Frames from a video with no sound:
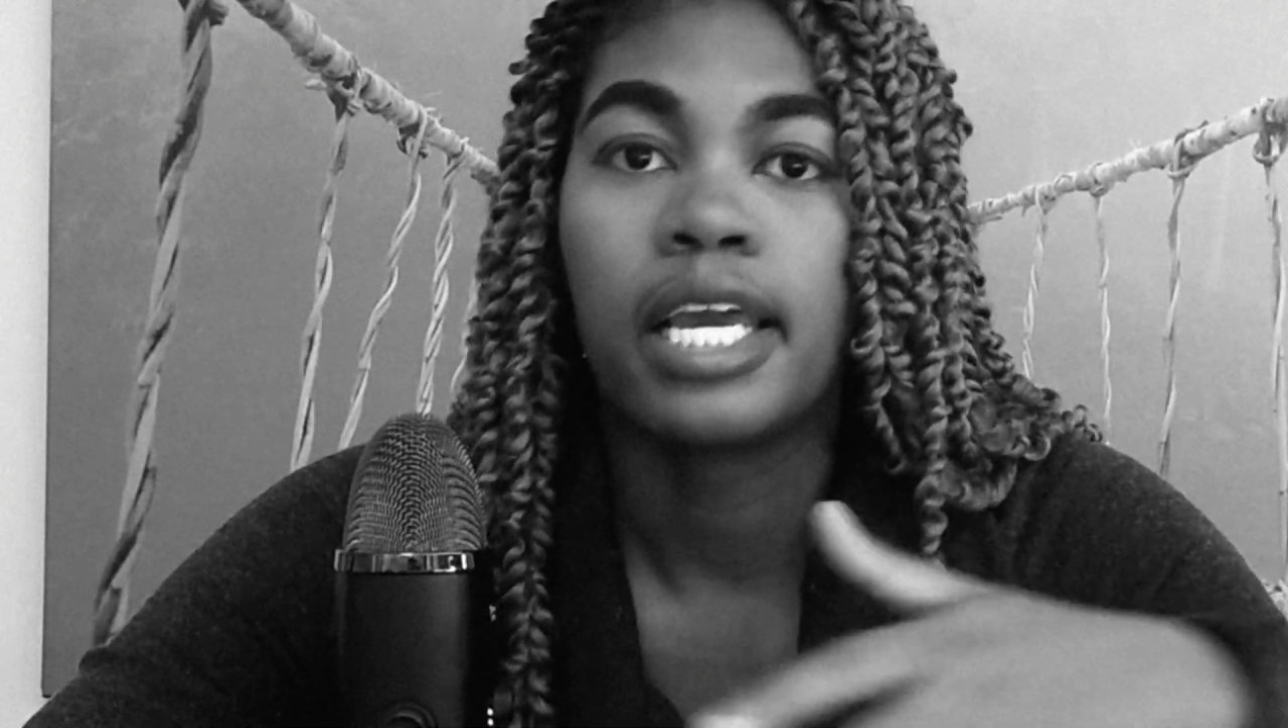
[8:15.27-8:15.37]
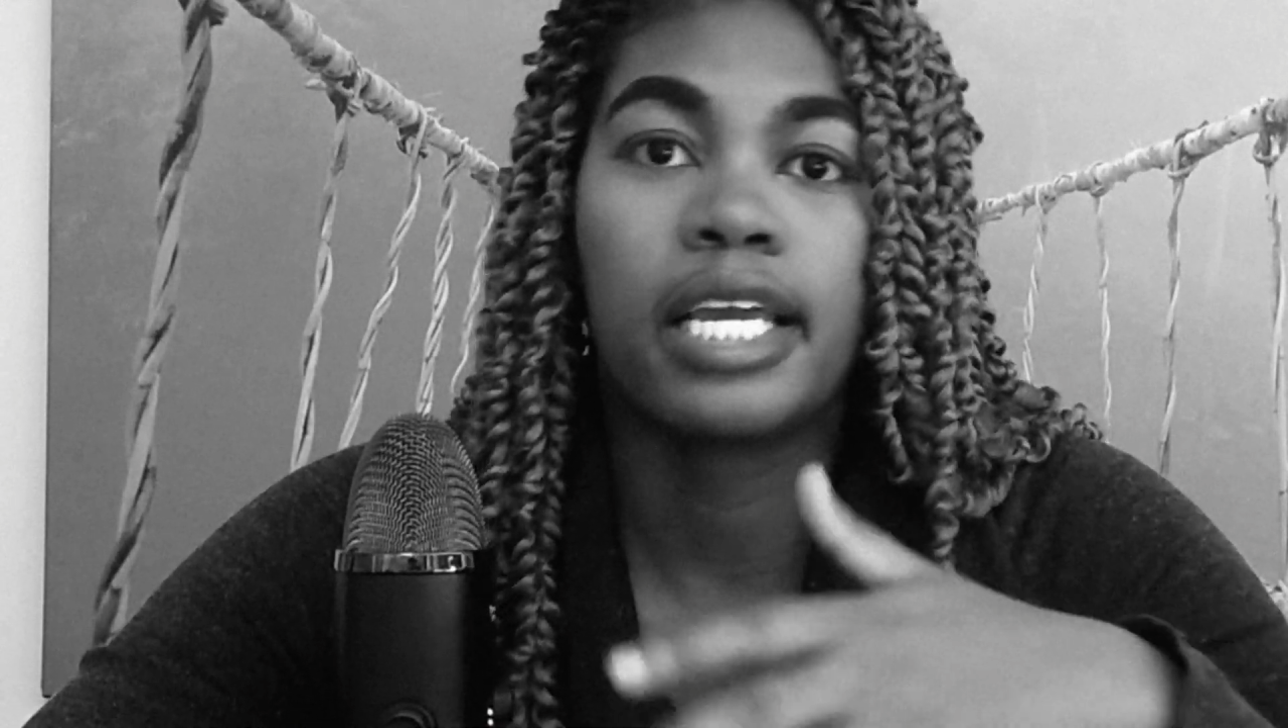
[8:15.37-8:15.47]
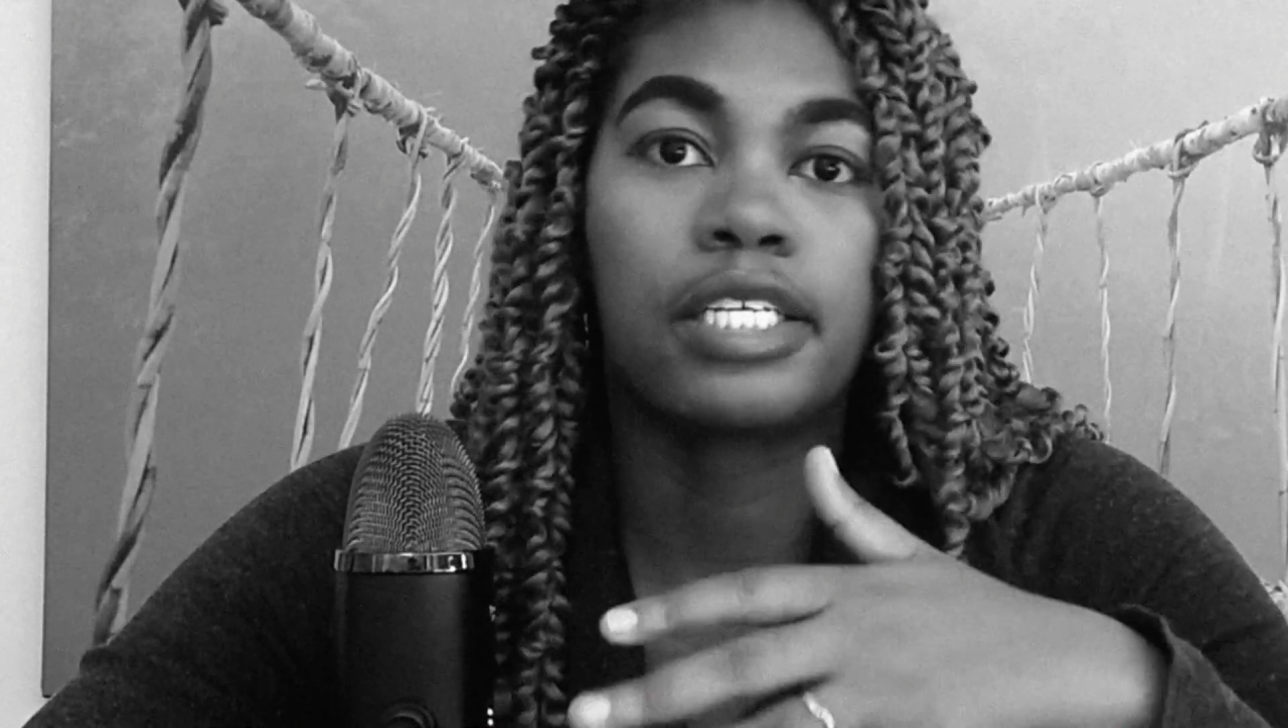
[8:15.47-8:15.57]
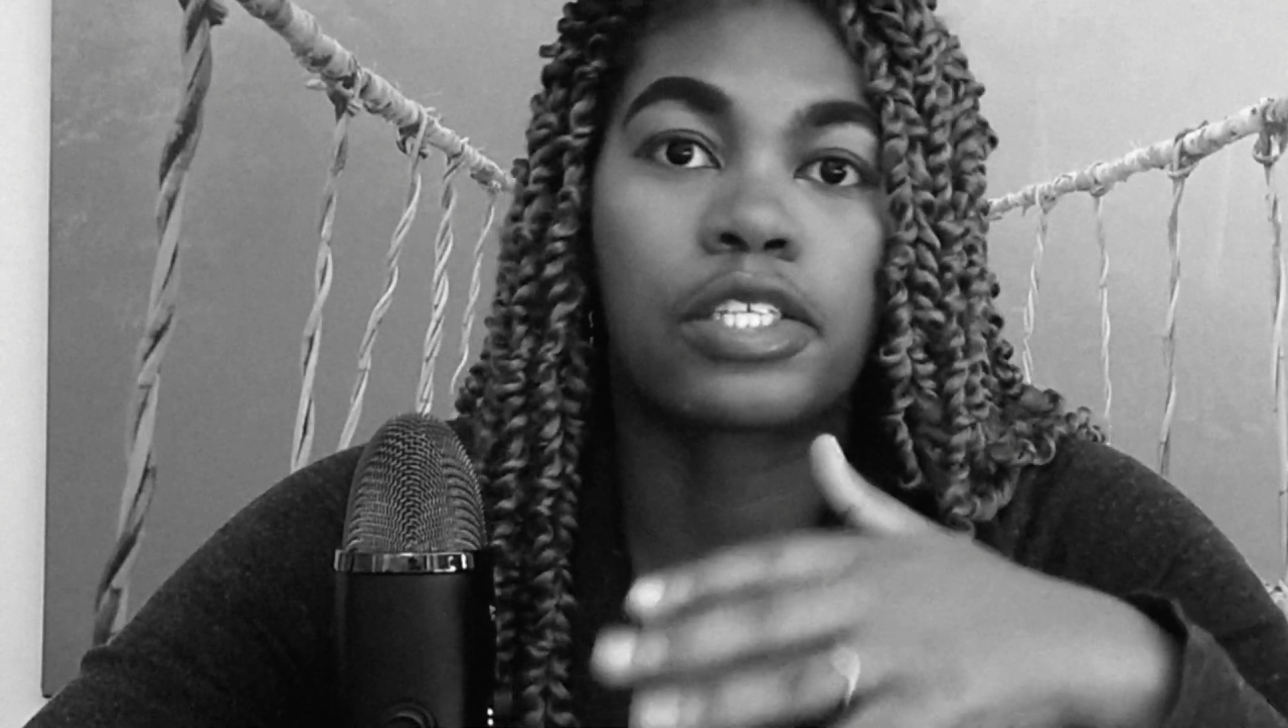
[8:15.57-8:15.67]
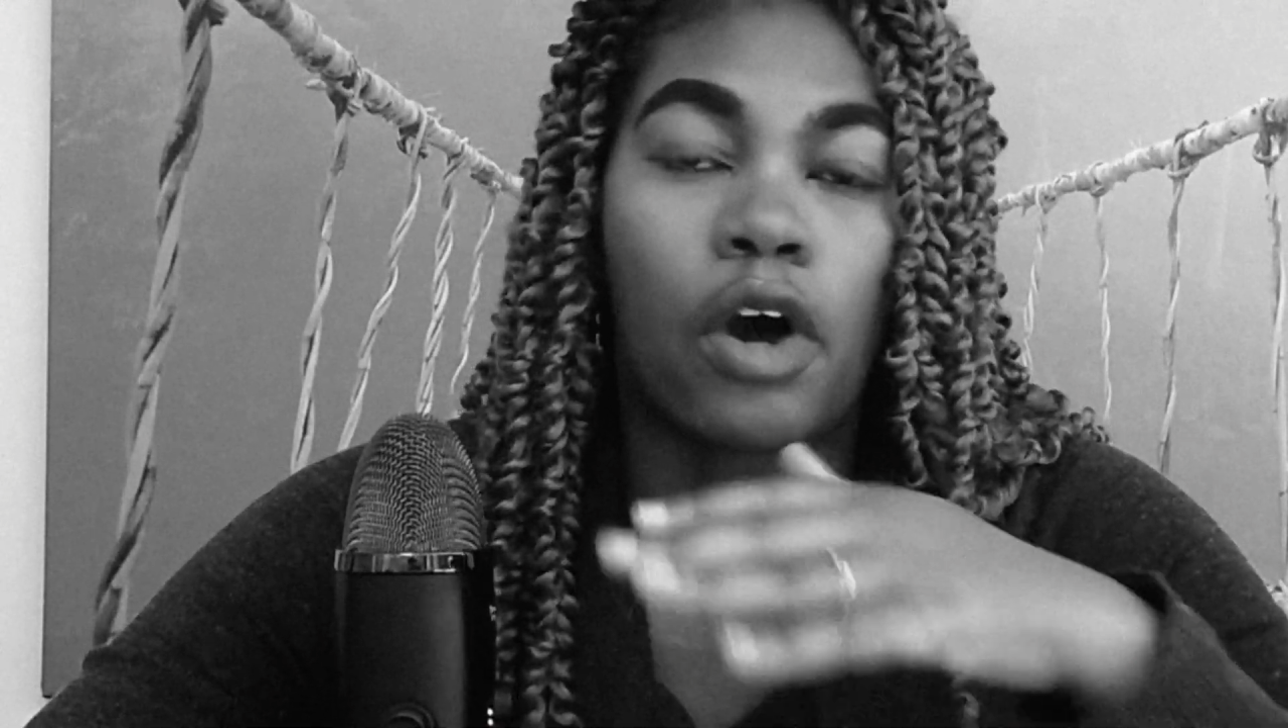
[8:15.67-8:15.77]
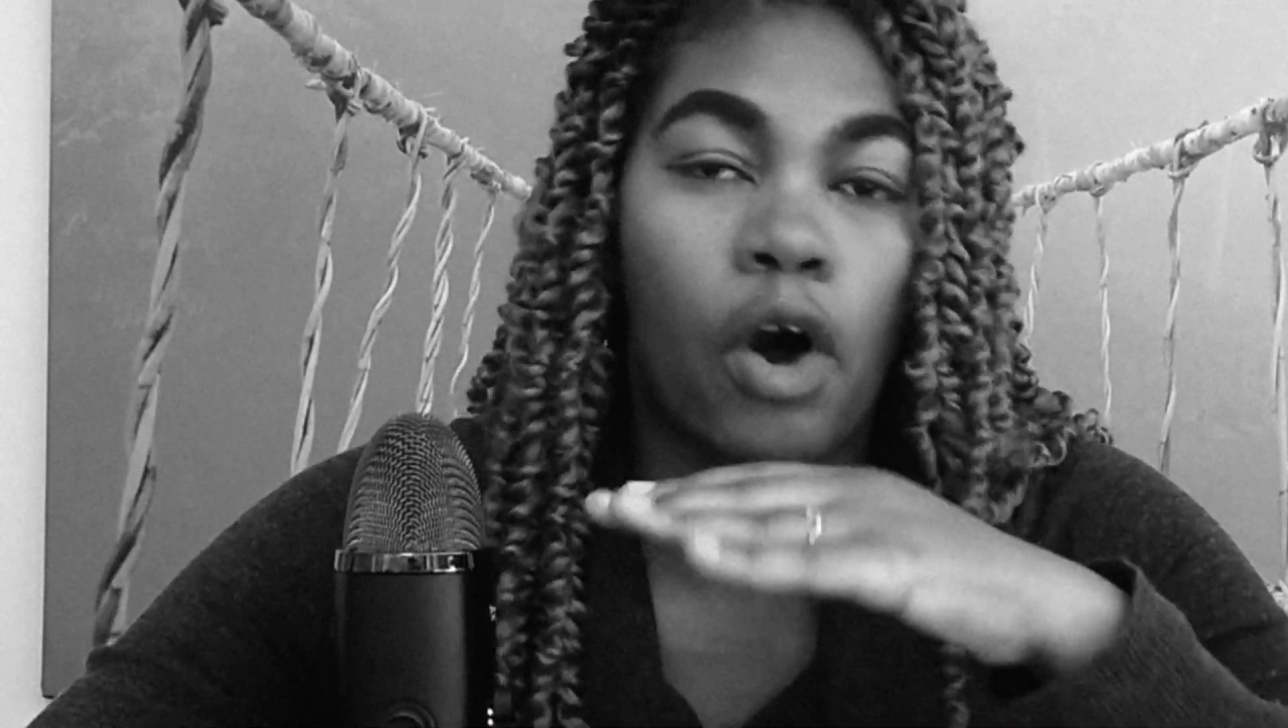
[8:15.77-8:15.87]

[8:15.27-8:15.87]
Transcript: is